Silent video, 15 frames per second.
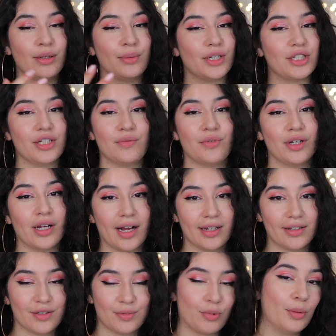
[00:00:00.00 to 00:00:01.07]
which if you
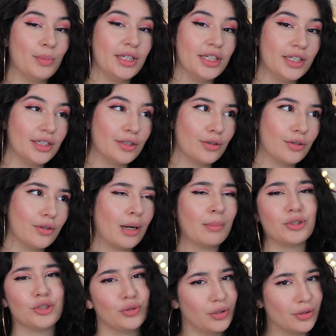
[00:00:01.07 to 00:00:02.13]
guys probably I'm
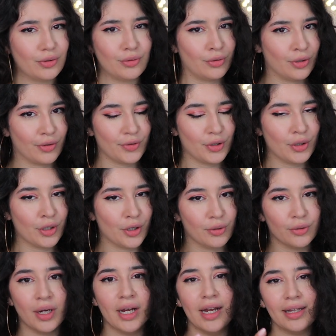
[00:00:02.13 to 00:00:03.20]
sure all of you
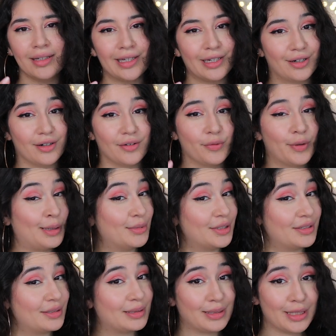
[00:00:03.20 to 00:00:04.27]
know they are
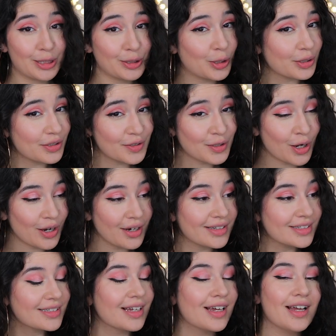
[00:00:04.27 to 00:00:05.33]
famous TikTok
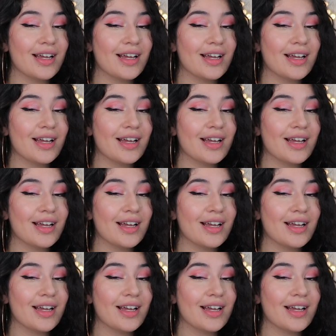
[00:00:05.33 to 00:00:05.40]
stars.